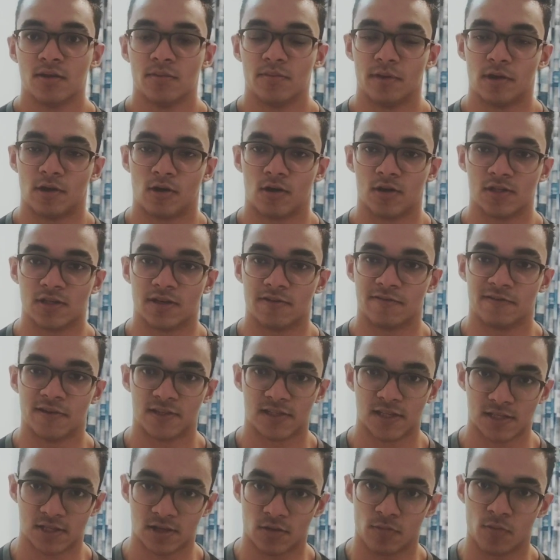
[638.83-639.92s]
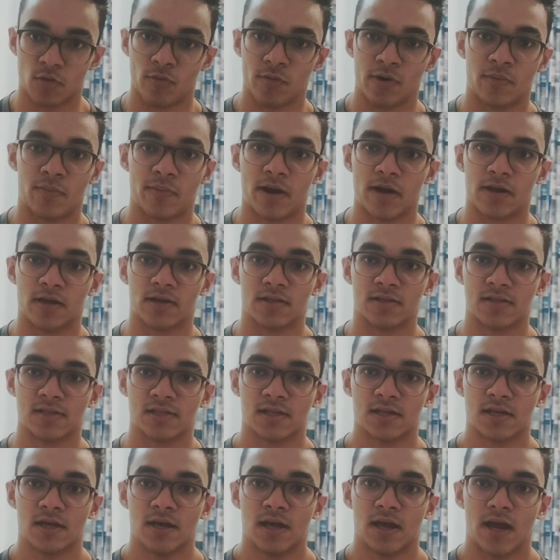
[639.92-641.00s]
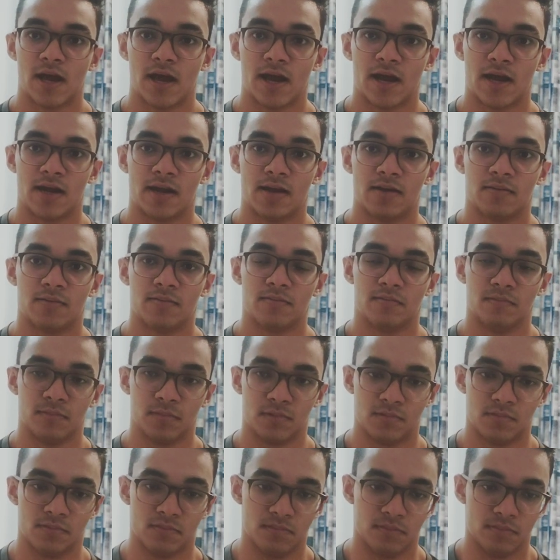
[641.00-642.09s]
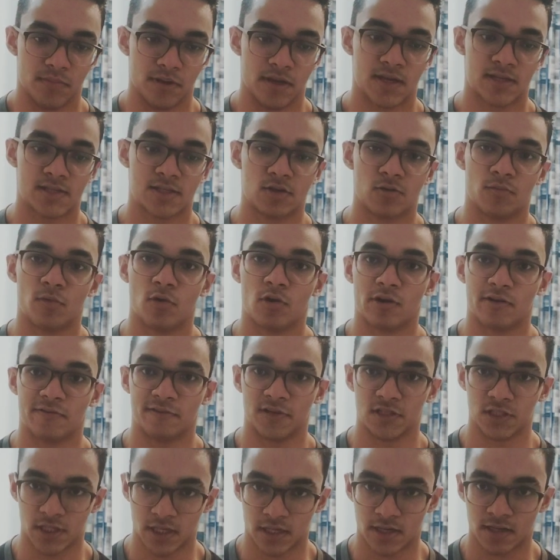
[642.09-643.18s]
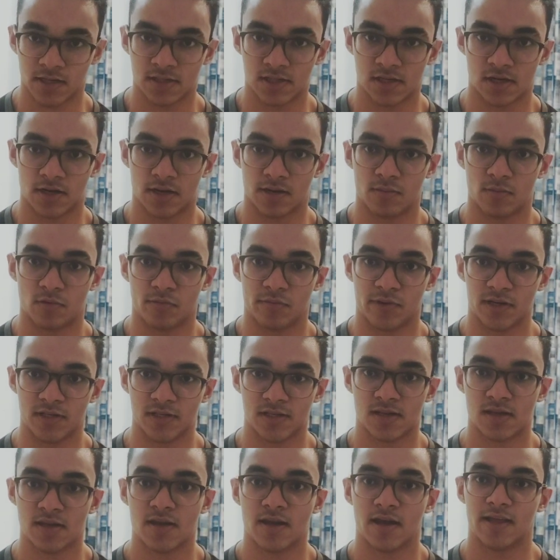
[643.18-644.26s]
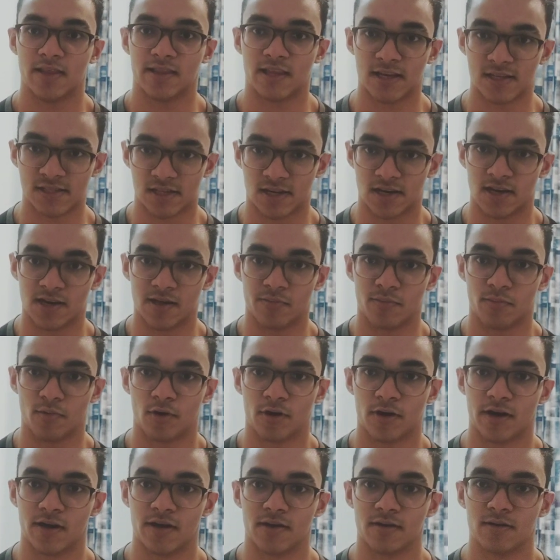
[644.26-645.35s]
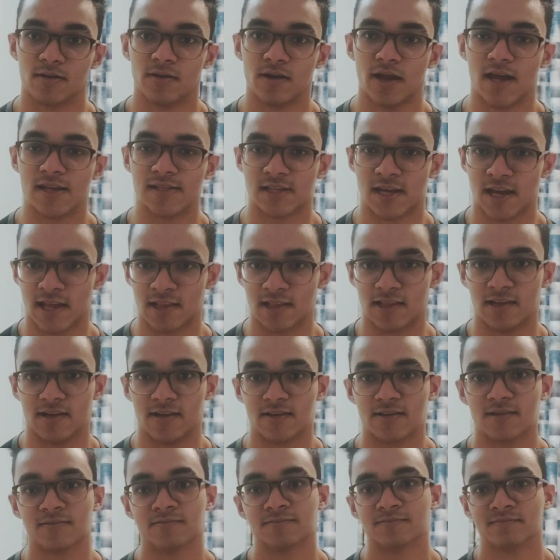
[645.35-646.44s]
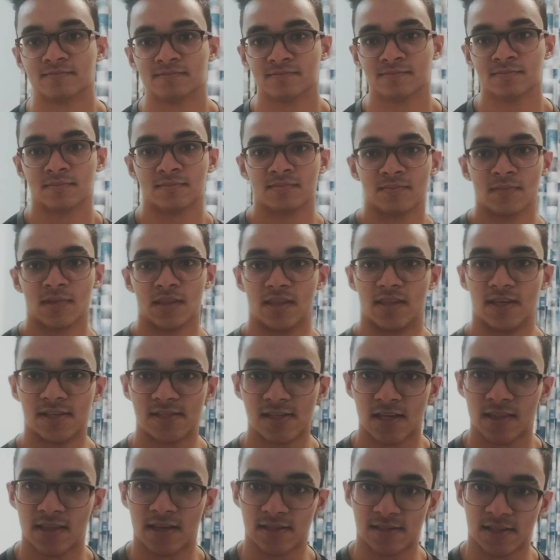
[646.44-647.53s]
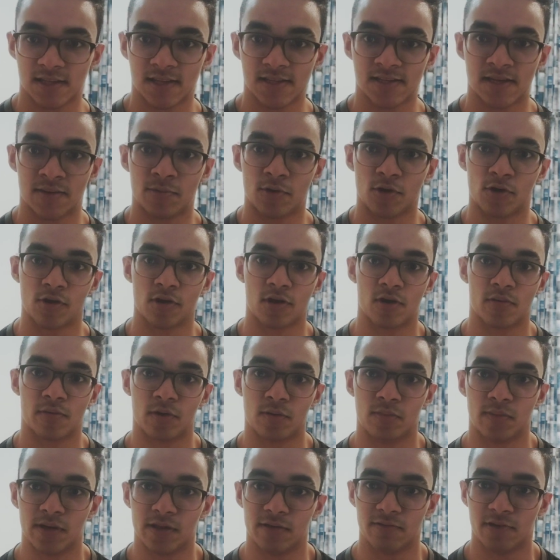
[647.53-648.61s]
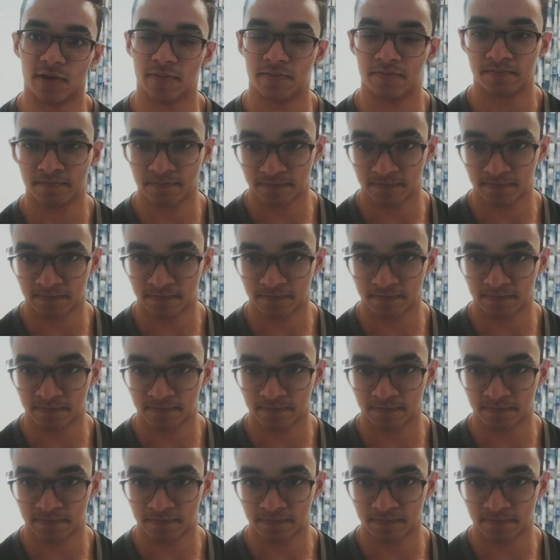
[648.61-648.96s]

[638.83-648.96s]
Because it fixes your movement patterns and makes you more efficient in certain movements, and that's really important as an athlete. These are the exercises I'm talking about, by the way.